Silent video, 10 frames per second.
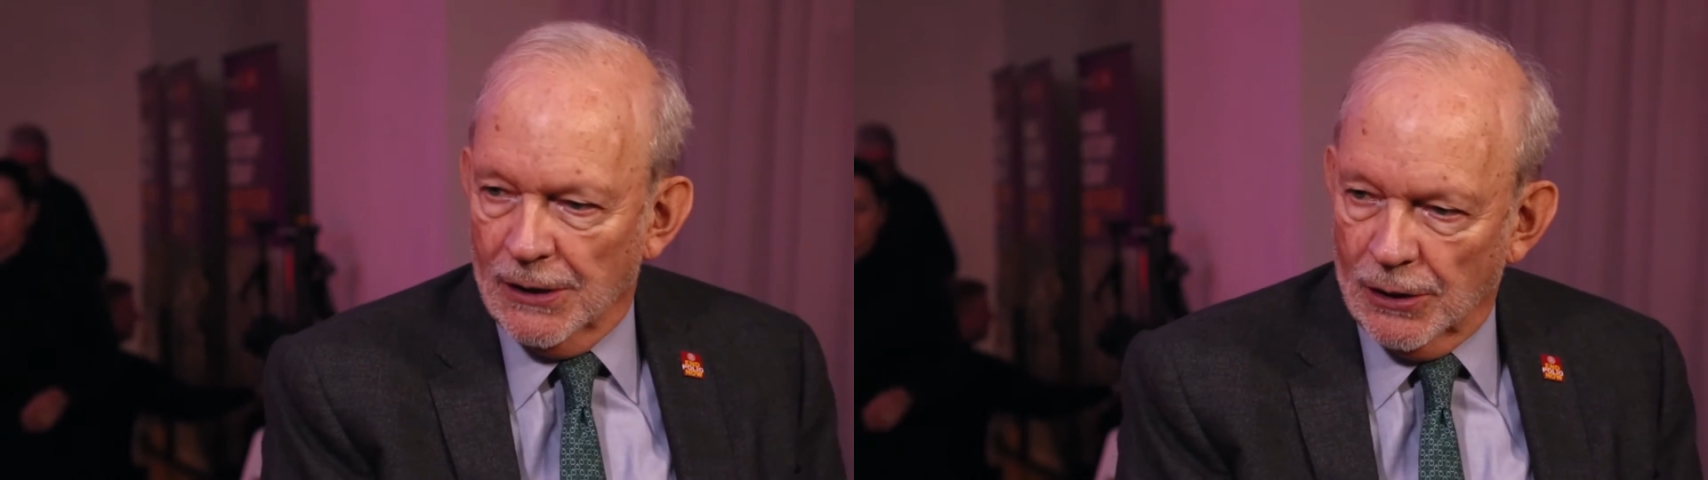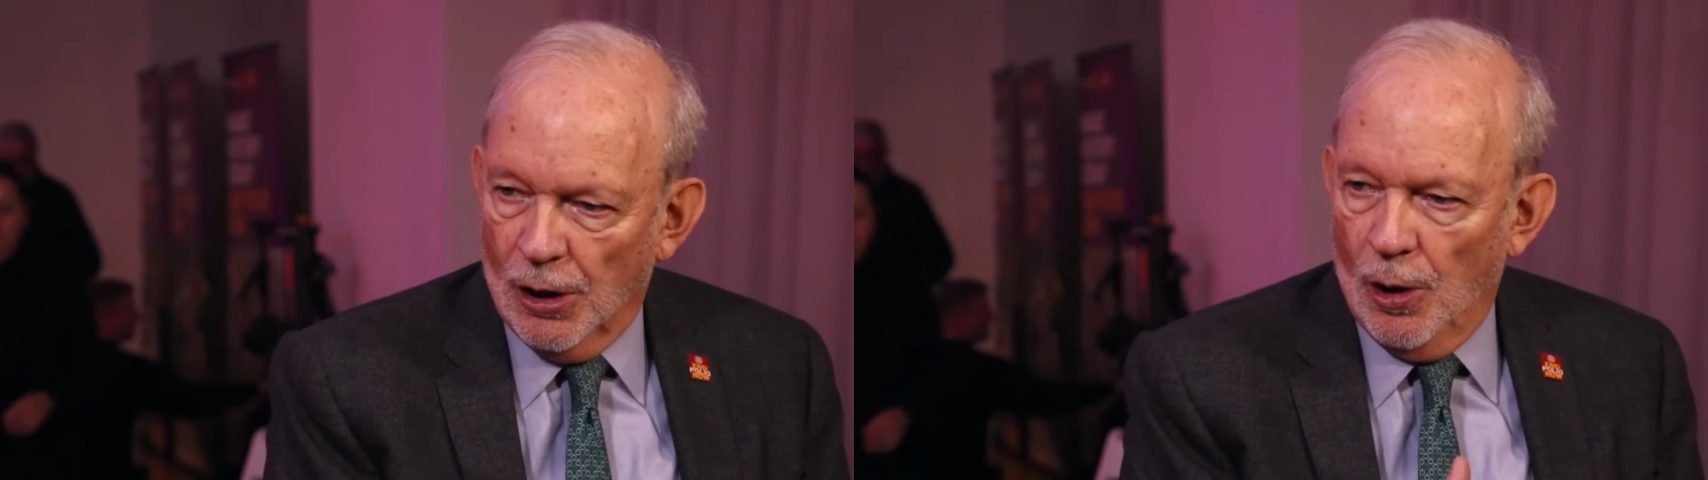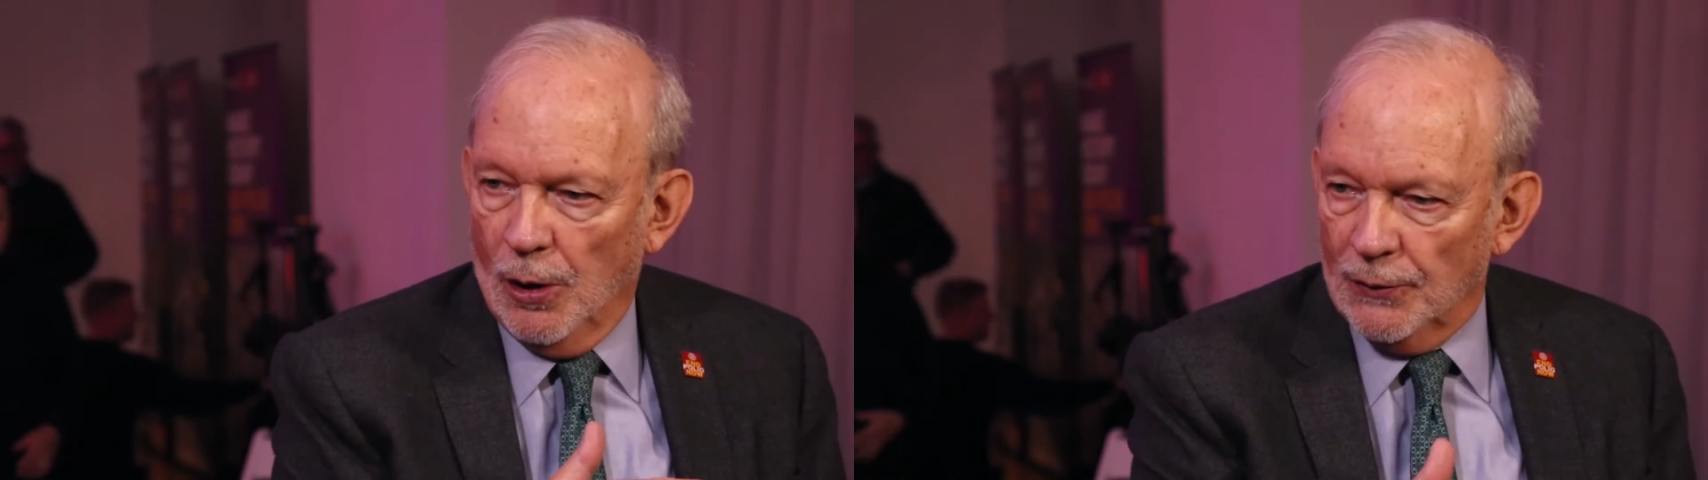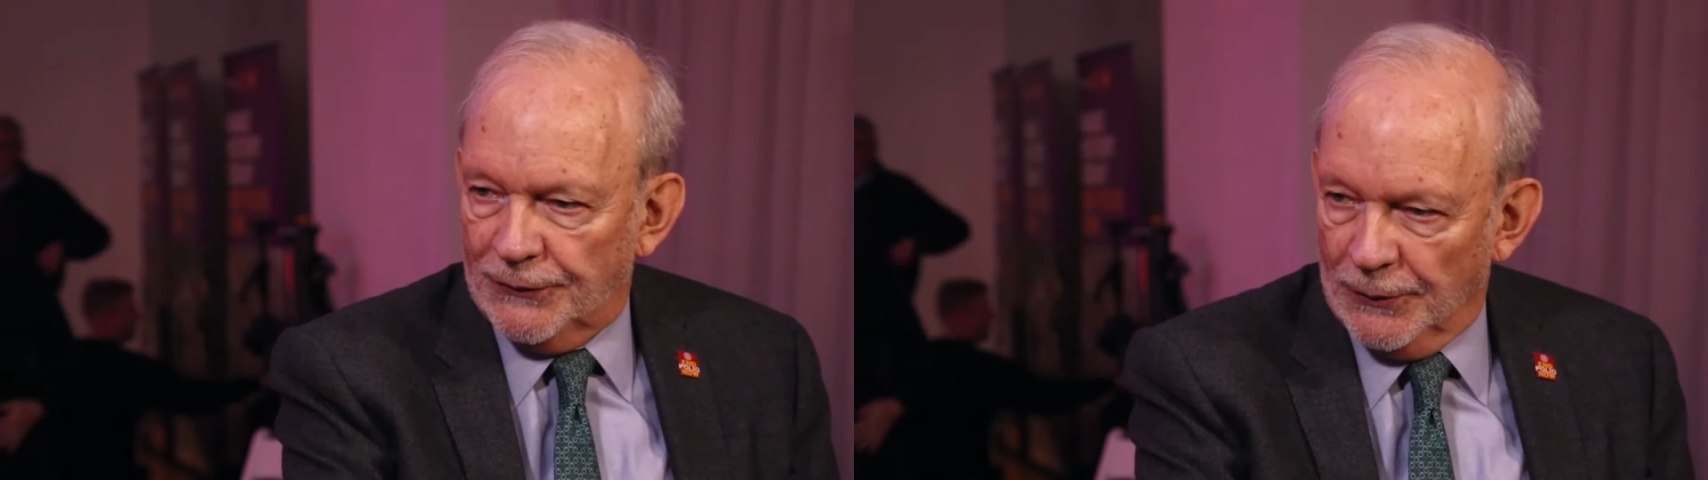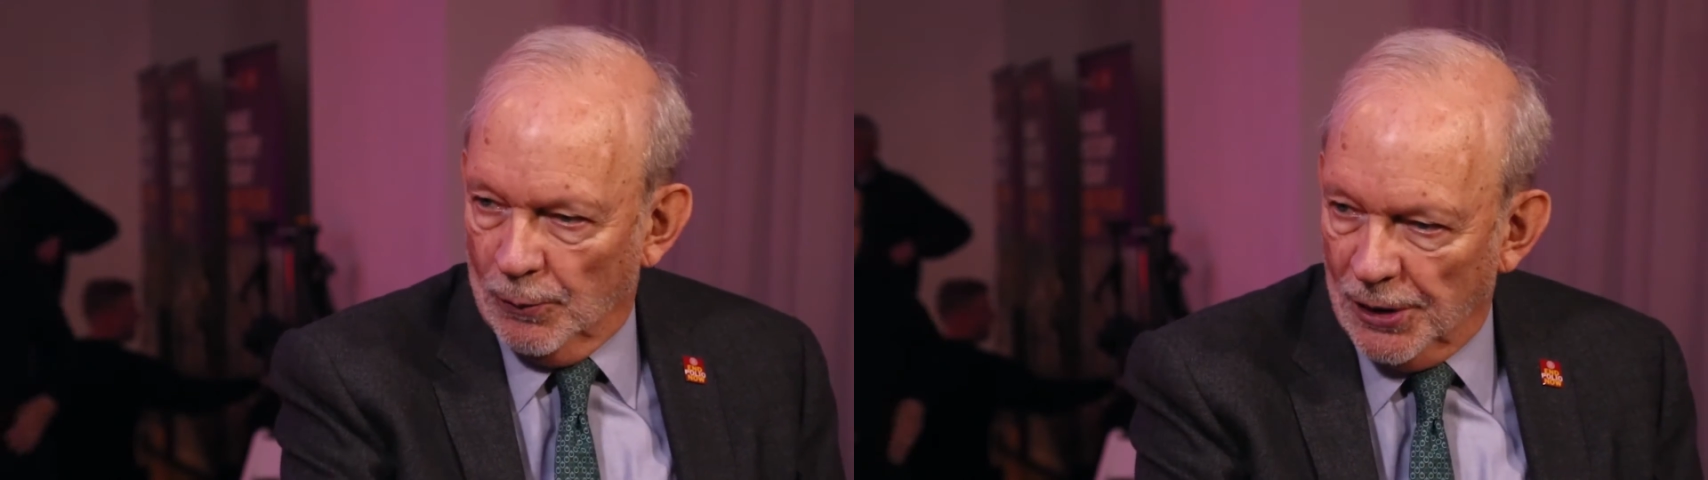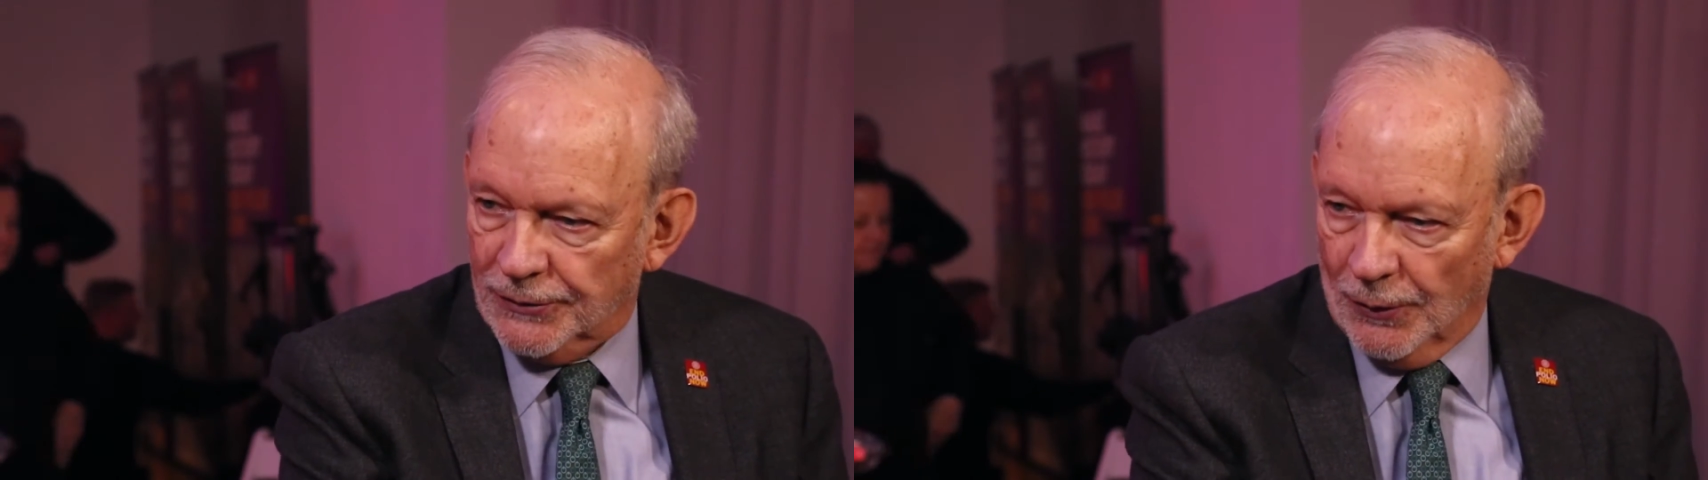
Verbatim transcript: goals to work